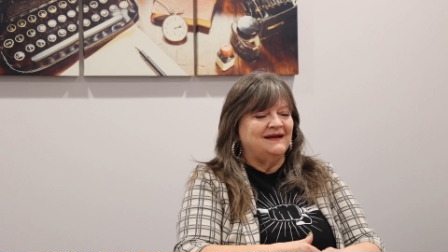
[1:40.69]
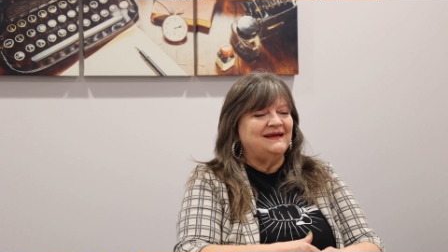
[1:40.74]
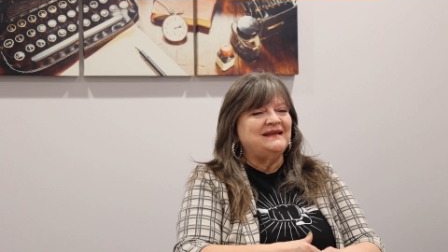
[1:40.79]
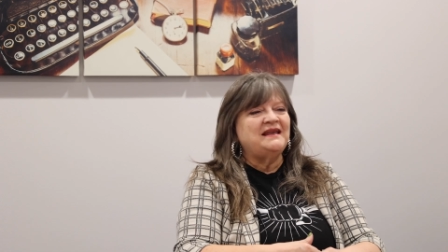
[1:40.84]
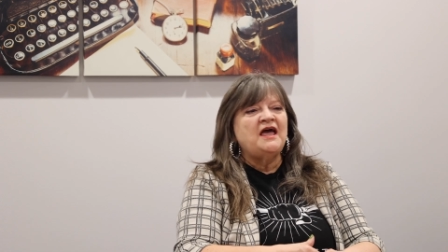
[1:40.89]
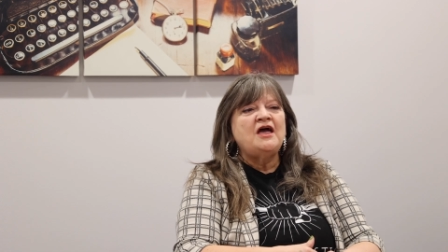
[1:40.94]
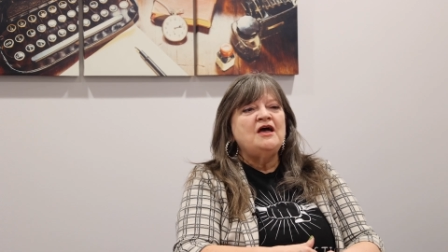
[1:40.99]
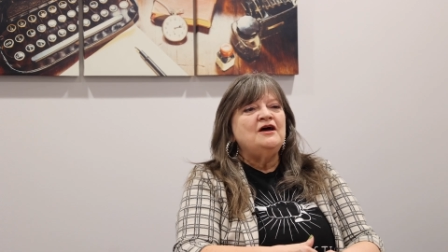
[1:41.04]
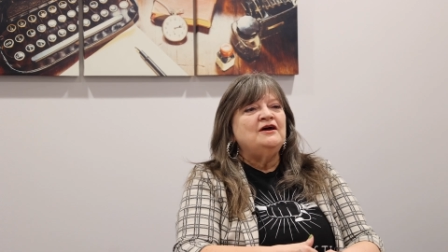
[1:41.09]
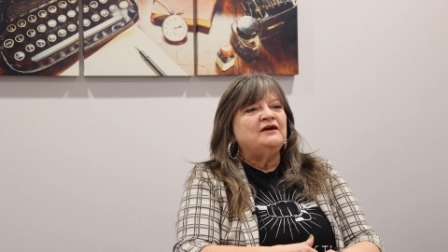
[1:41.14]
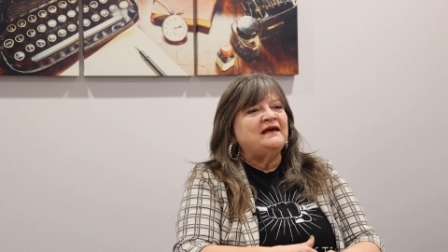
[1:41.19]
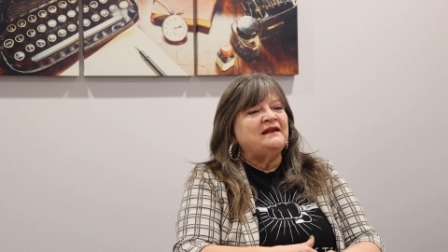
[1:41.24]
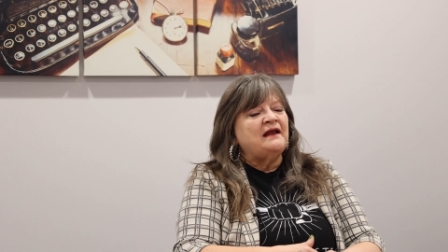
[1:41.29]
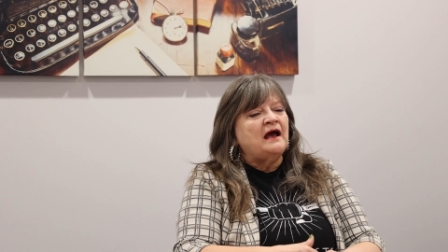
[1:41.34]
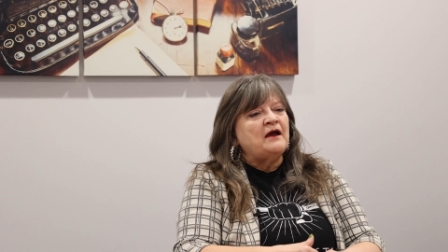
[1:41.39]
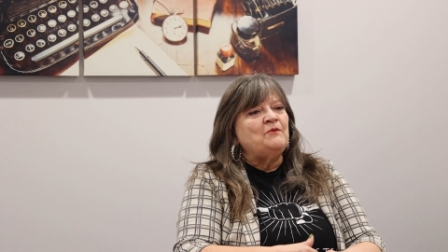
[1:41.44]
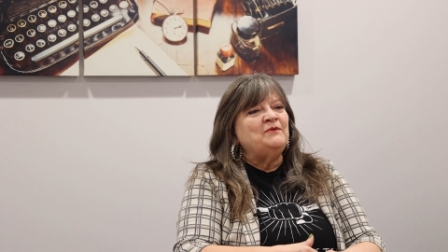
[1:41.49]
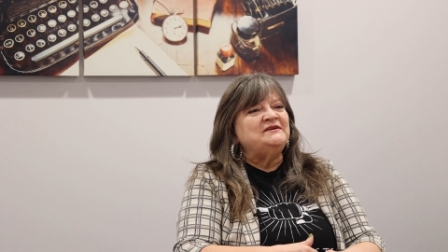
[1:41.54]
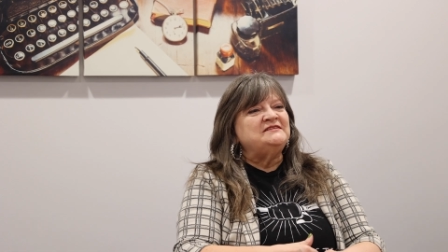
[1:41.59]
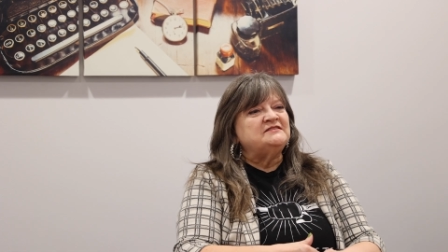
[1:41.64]
and
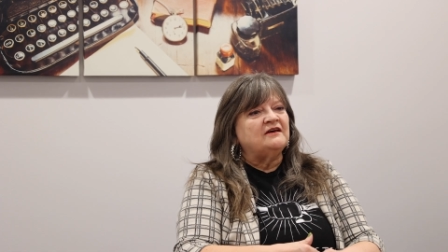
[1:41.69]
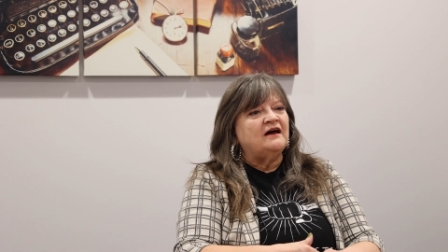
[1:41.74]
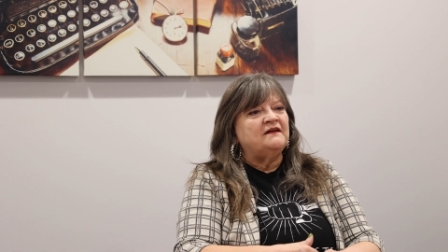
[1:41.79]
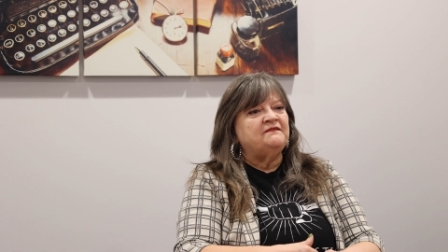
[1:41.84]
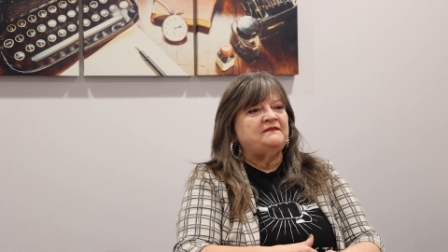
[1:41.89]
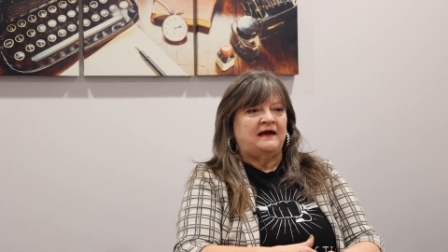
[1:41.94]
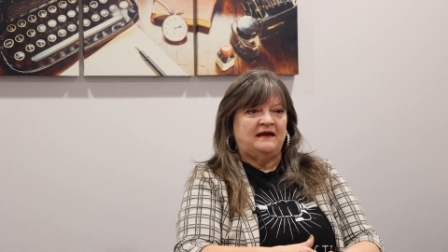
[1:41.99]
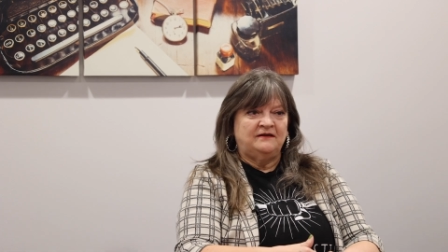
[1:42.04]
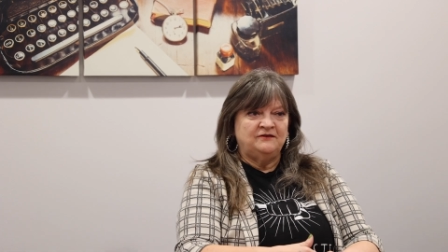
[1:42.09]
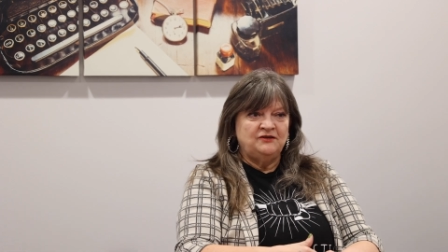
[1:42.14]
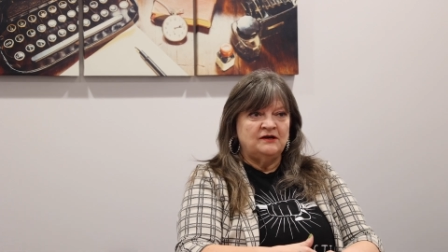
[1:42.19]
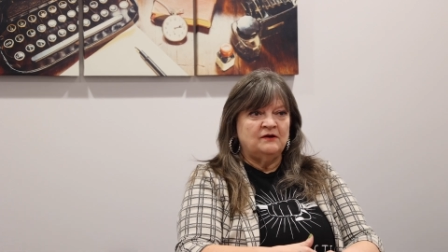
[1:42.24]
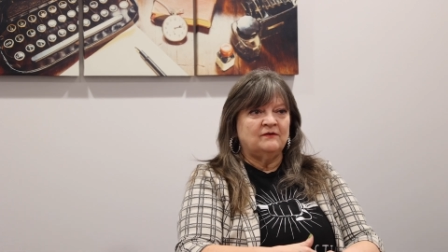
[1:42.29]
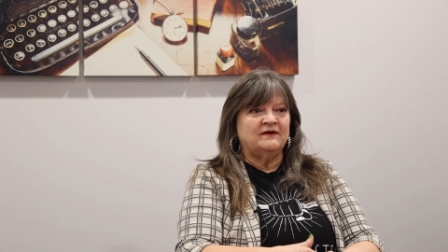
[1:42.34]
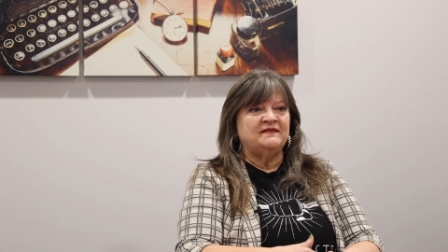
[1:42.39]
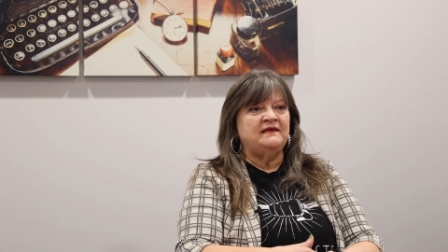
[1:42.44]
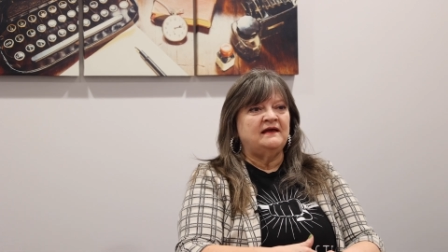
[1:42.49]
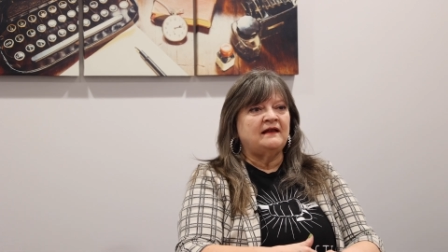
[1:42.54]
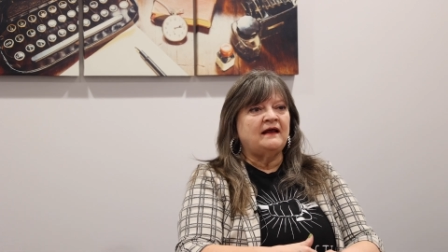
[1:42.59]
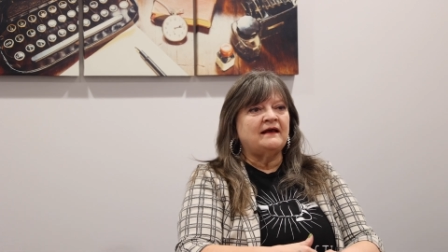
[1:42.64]
I always thought that, and
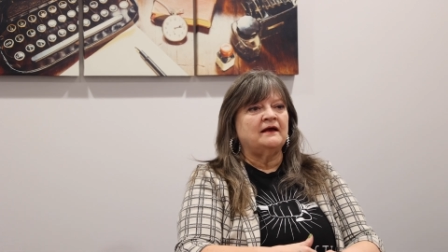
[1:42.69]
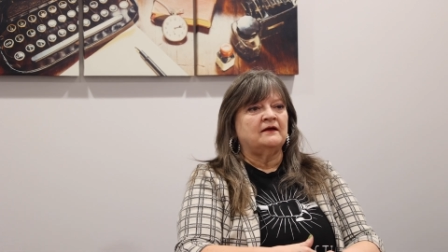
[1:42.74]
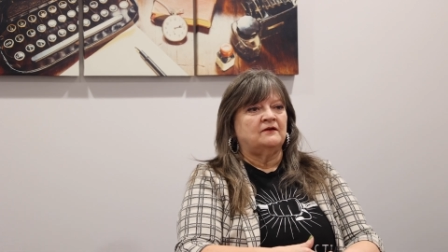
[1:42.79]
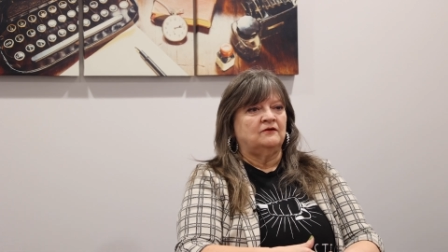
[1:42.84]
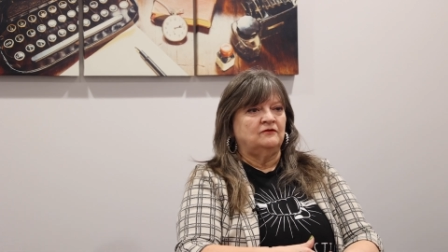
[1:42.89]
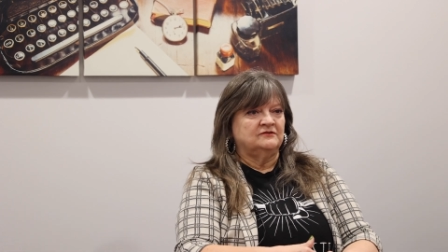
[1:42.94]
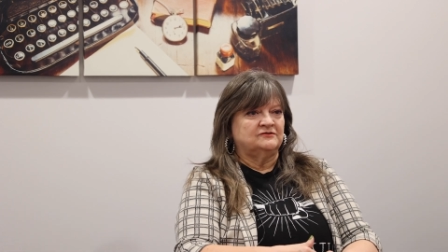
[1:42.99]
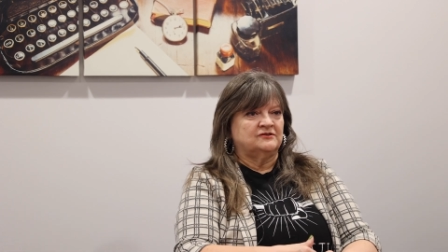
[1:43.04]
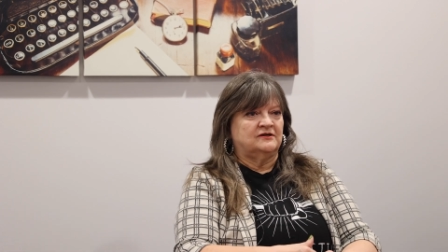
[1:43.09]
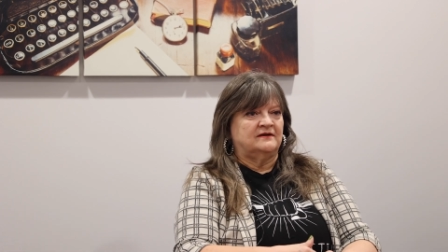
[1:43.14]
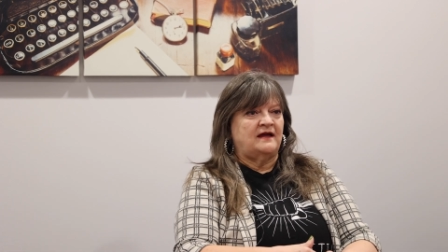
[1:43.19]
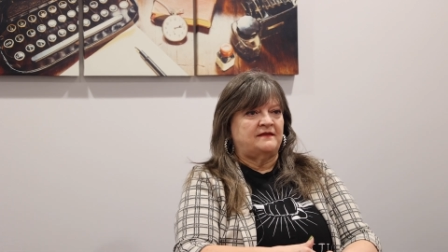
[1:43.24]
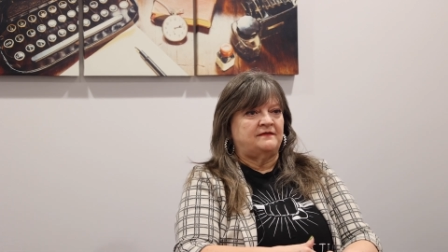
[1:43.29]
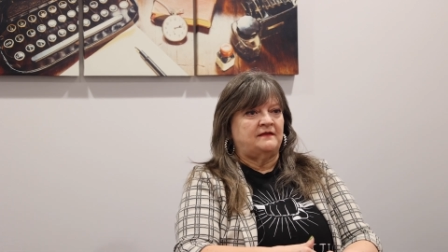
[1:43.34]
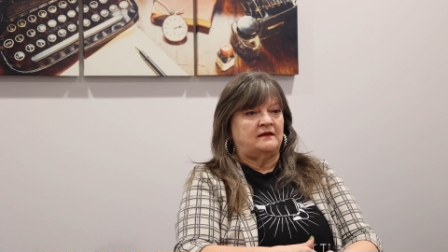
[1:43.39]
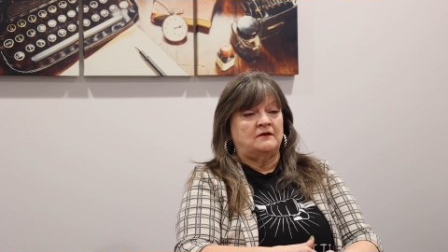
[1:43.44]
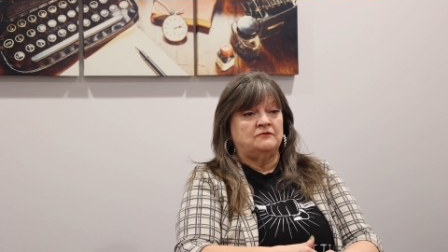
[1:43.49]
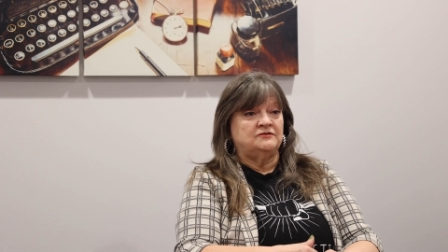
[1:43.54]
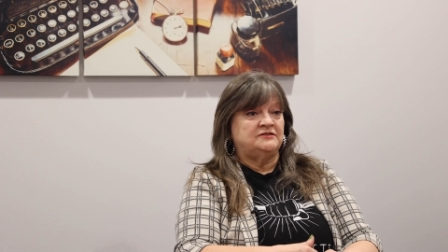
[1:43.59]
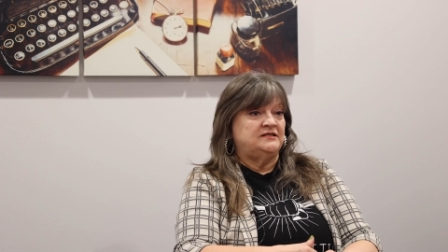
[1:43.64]
then I got older and I
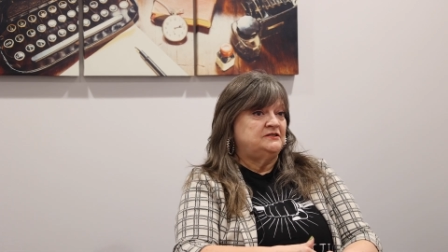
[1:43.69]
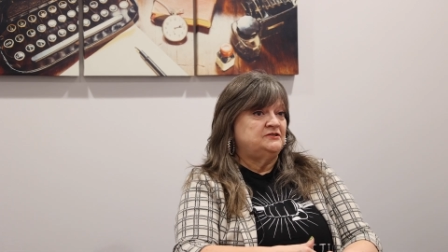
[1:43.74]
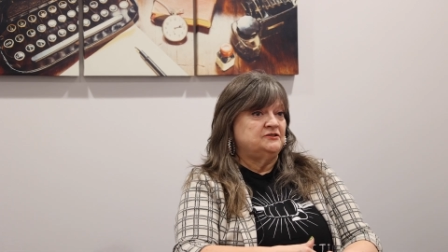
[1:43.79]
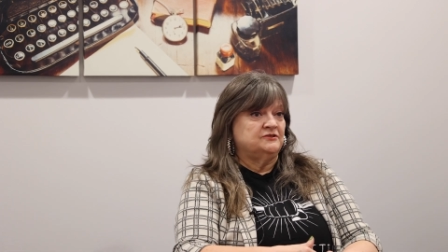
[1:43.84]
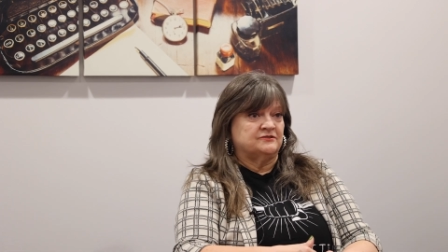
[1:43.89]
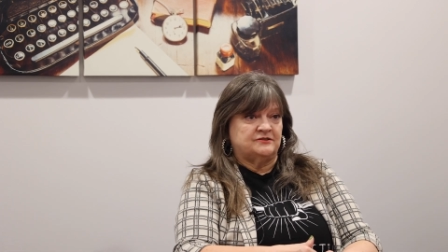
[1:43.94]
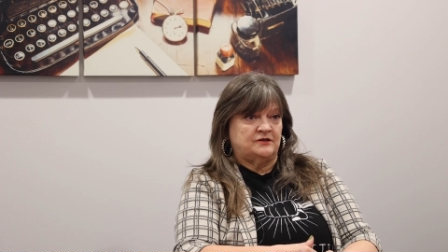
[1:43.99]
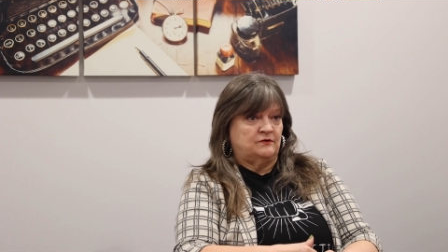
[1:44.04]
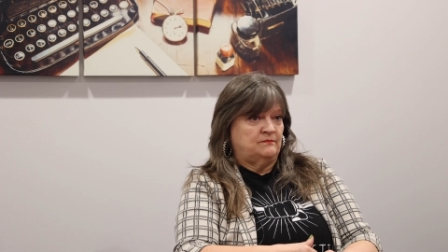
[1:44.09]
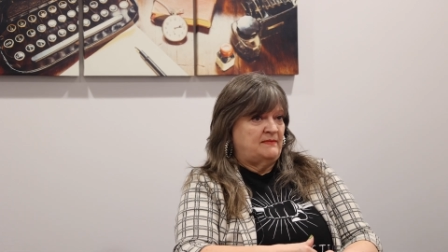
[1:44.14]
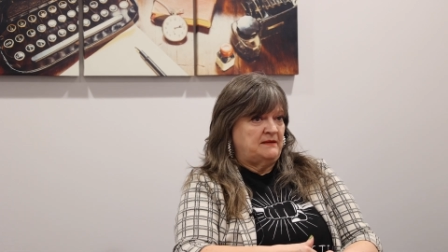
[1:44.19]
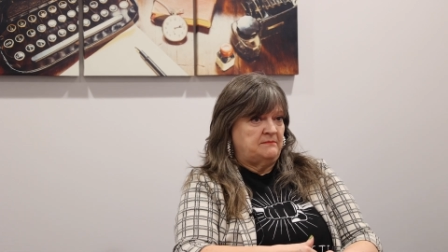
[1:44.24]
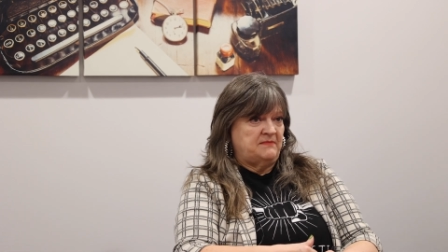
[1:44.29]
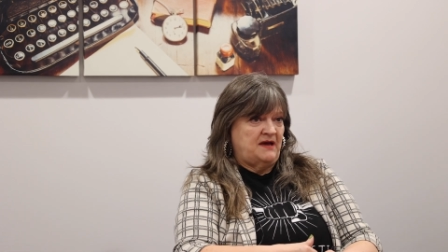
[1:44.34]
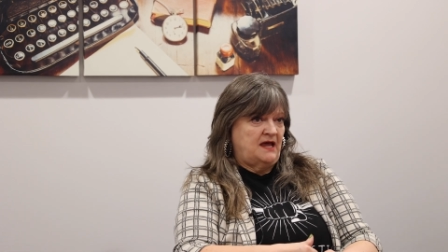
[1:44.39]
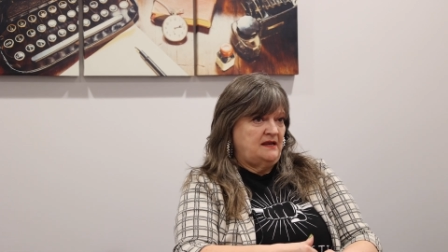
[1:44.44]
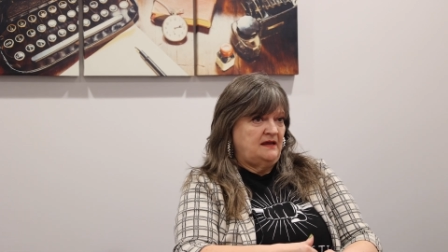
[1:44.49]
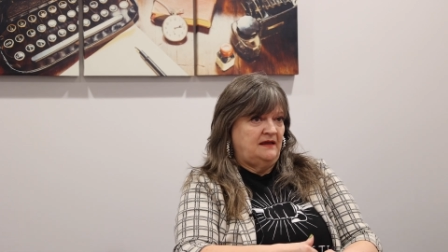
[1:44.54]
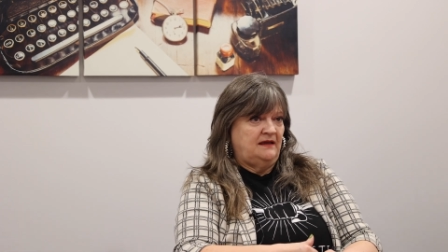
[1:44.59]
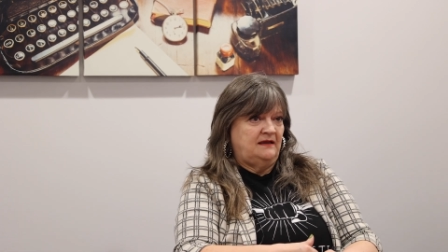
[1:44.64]
thought, oh, teachers don't make
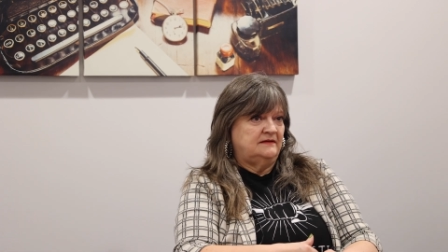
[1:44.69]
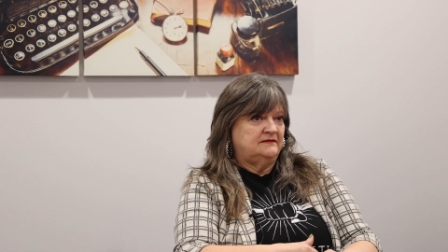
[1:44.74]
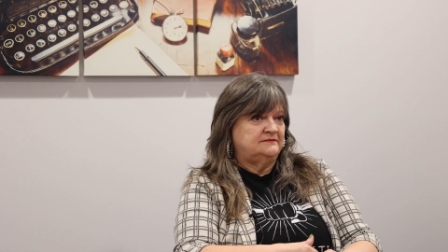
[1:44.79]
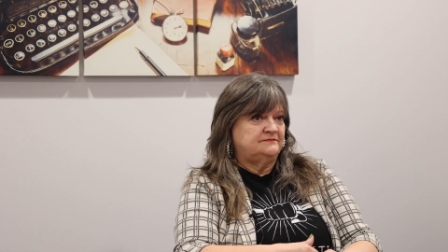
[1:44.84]
money.